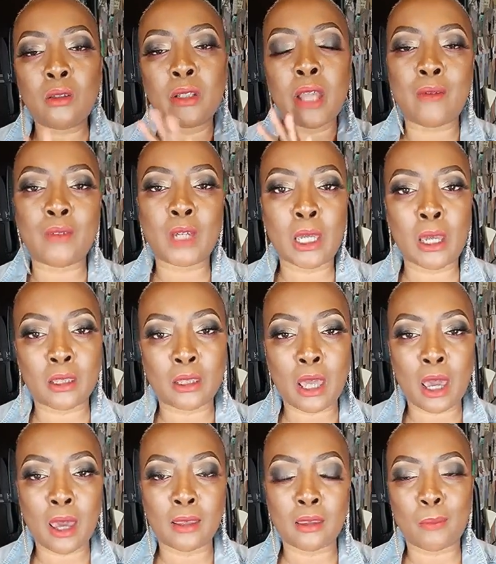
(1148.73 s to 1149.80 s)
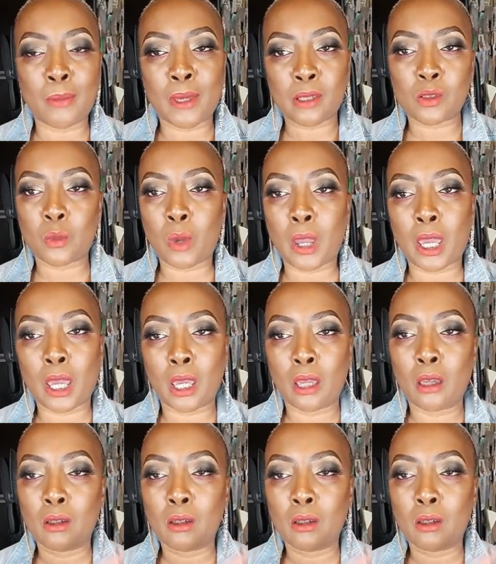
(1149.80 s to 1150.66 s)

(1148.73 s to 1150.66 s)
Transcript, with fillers: navigate that the best way.